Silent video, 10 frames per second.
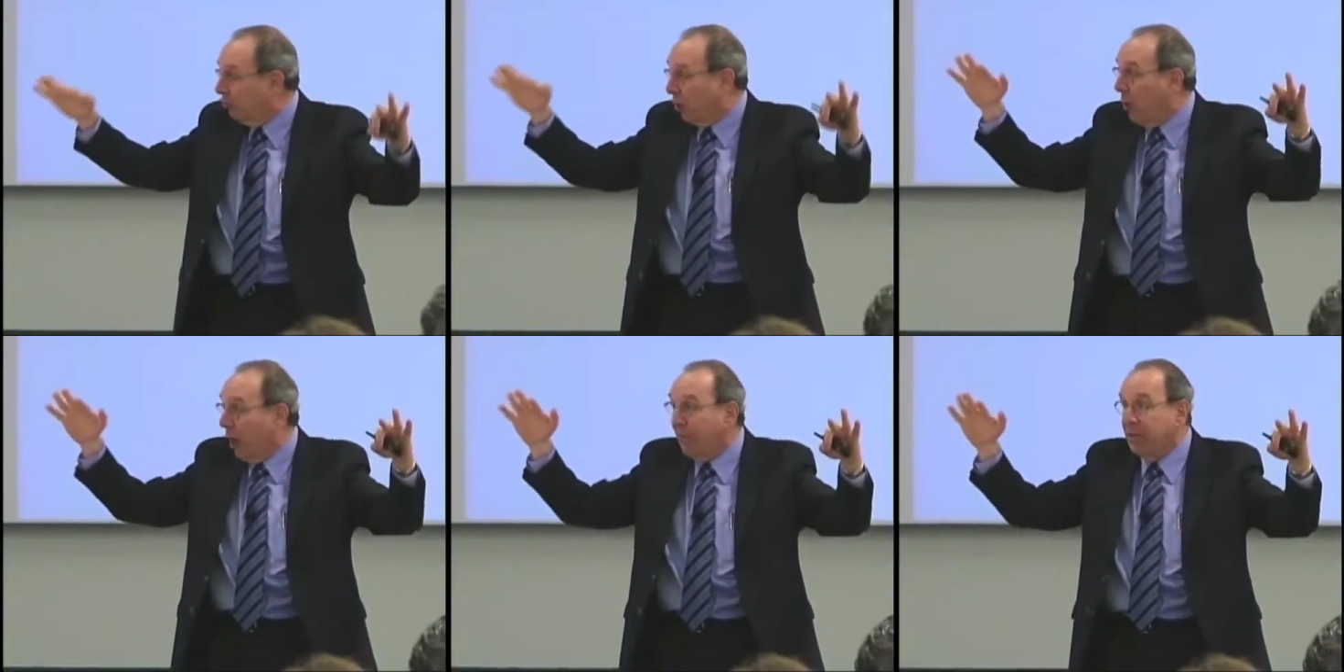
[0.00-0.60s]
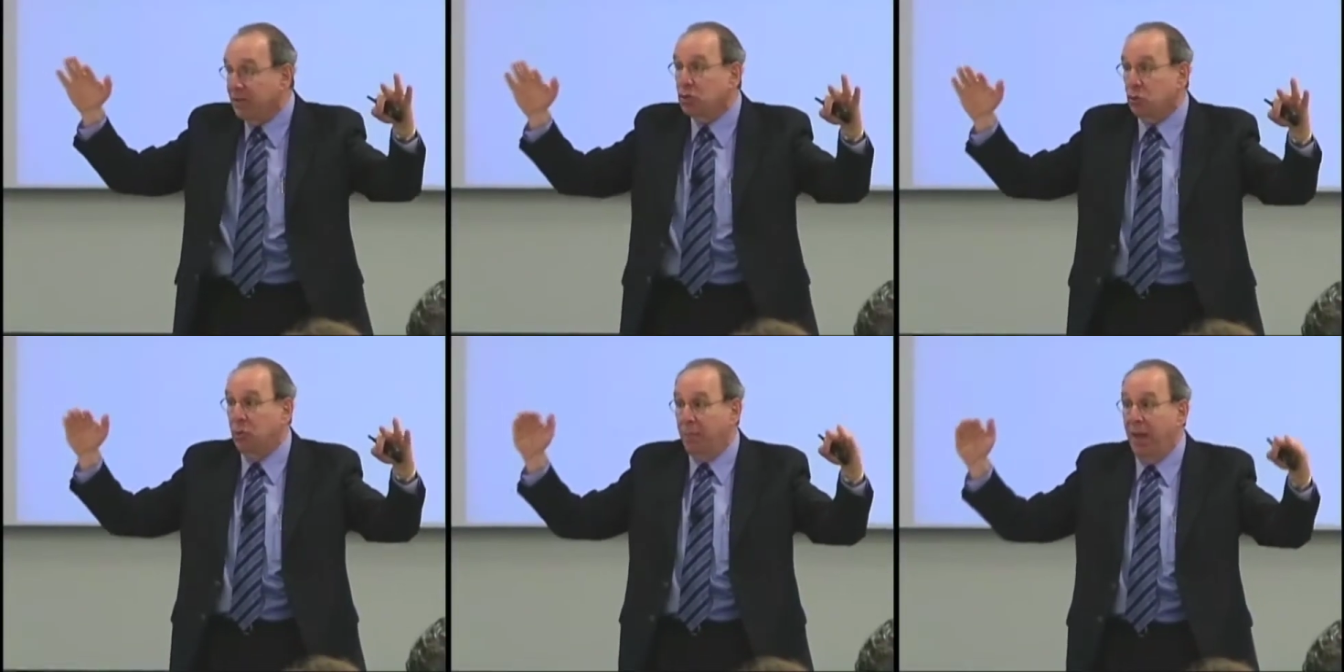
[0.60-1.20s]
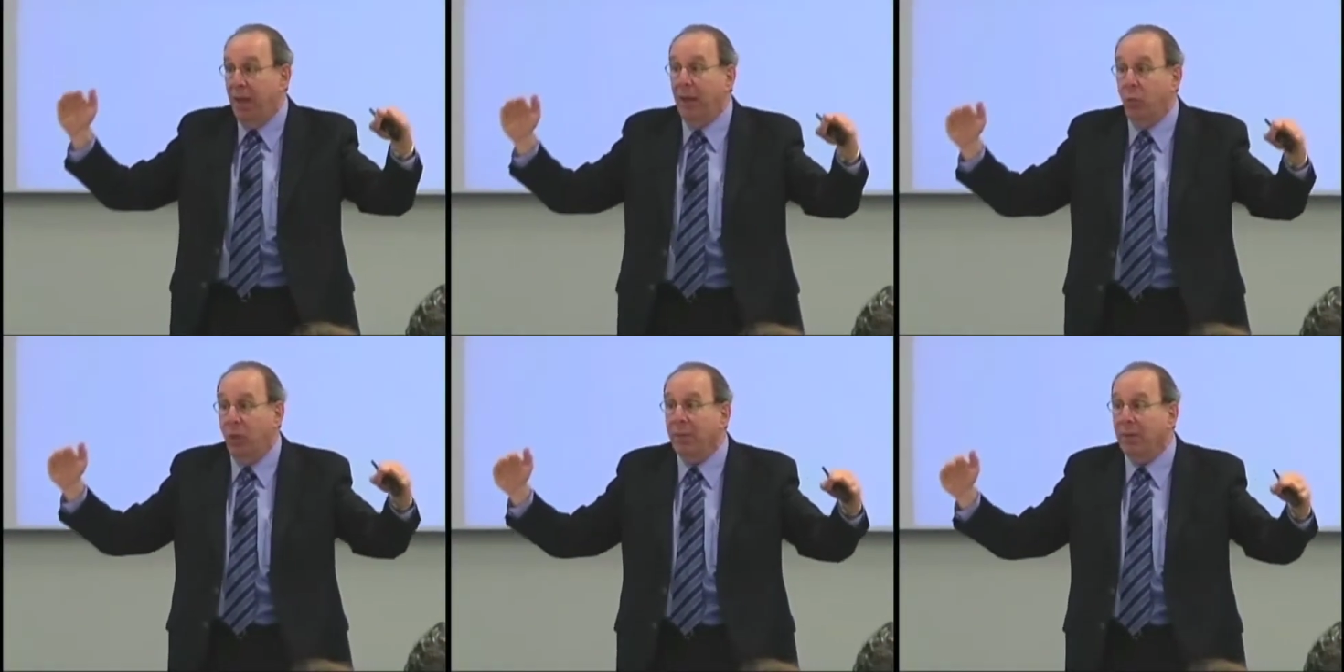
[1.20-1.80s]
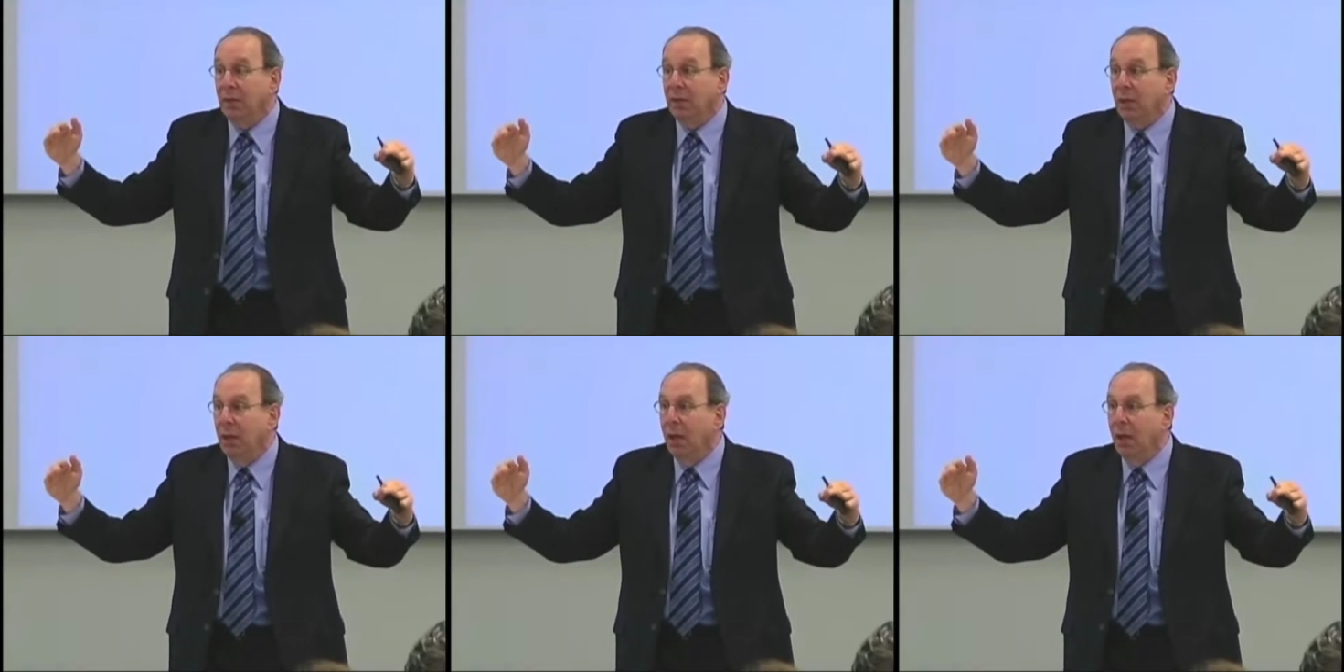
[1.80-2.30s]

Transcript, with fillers: grow up into men and women,